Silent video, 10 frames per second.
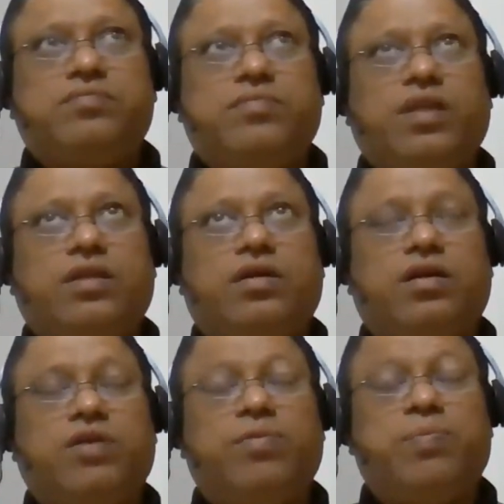
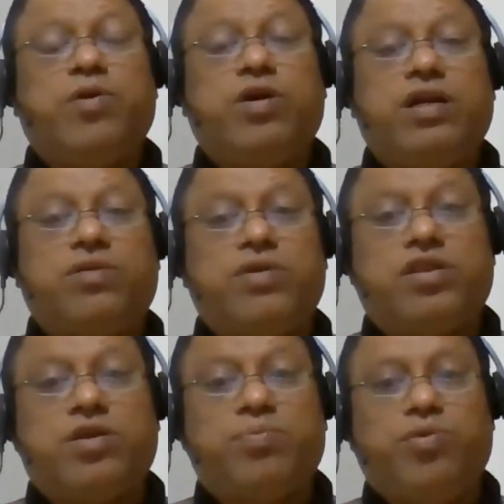repo and
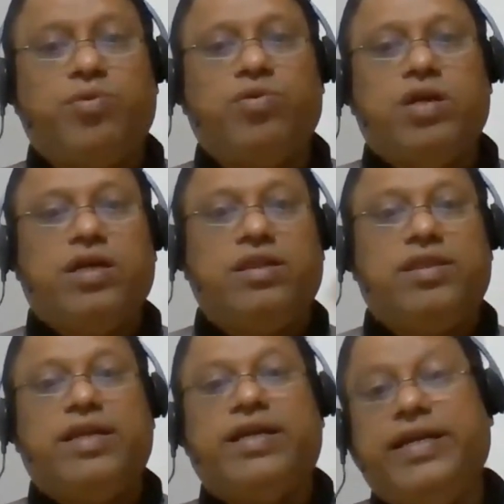reverse repo is
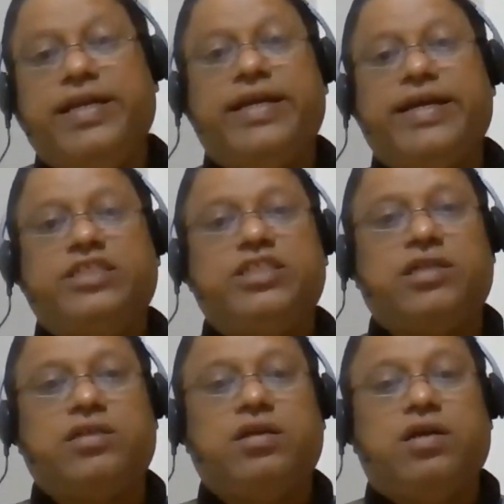an
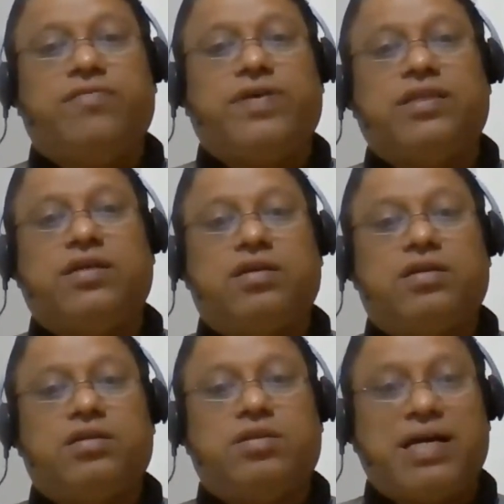indication whether
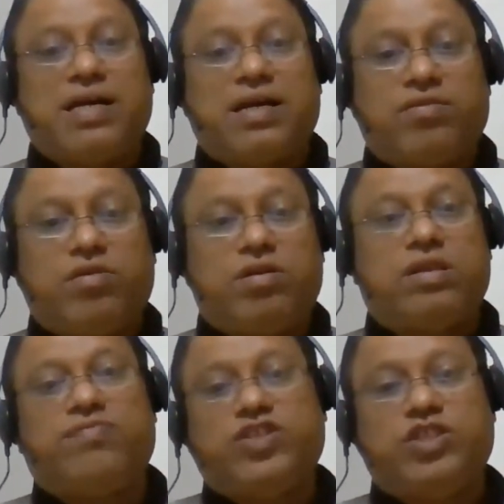the bank has got
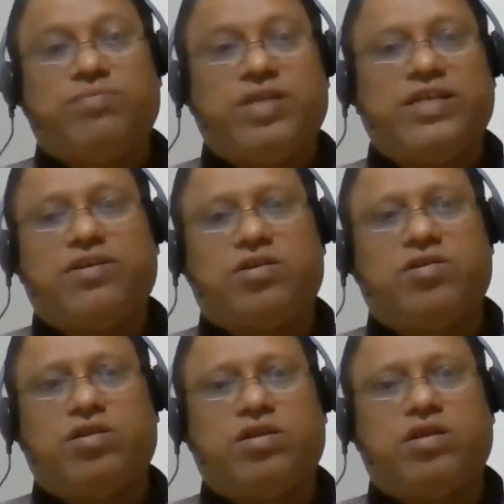sufficient money or
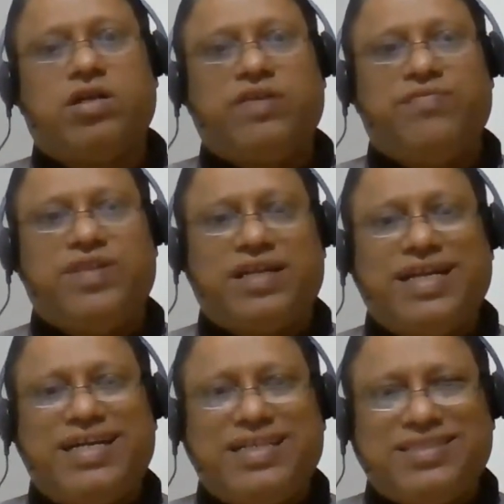not. If the
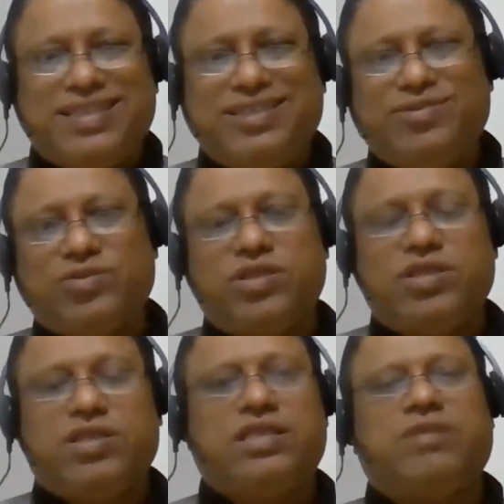rate is reduced,
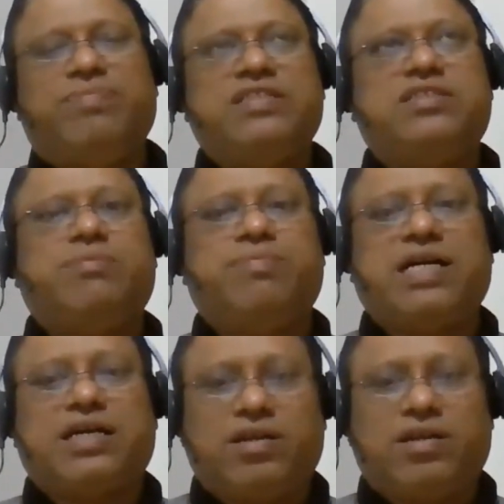that means the
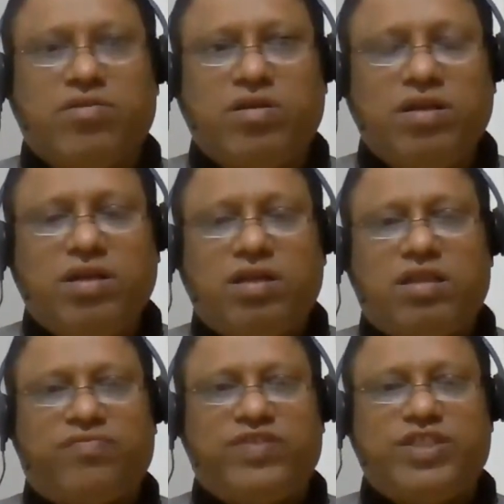banker has got
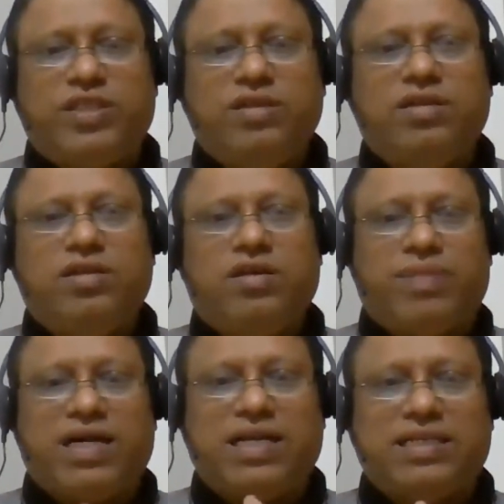sufficient
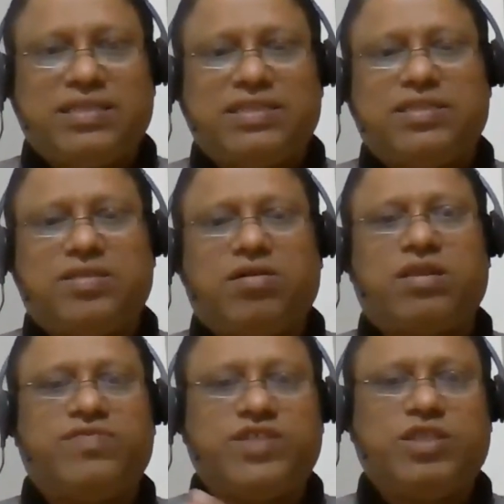balances or
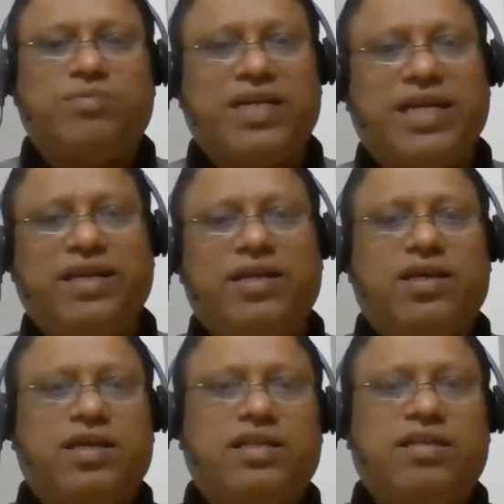sufficient money
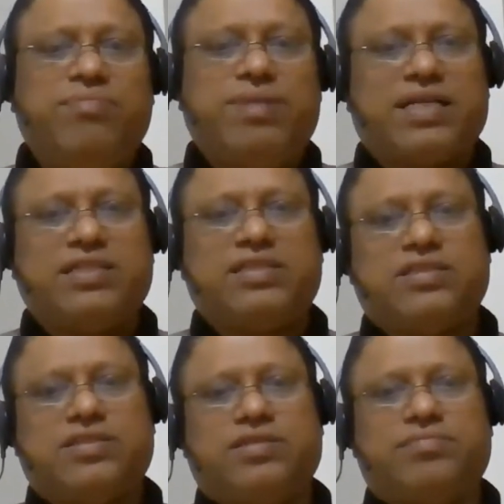in the banking
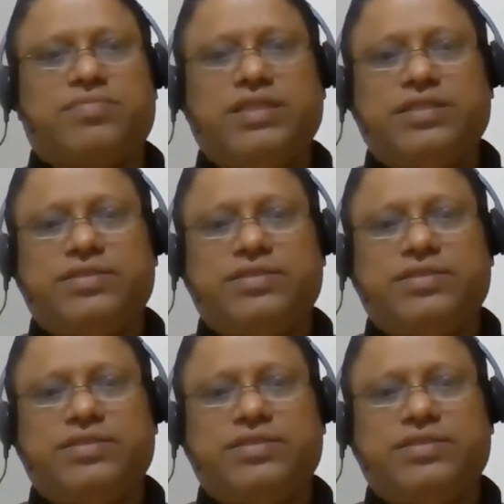system, right?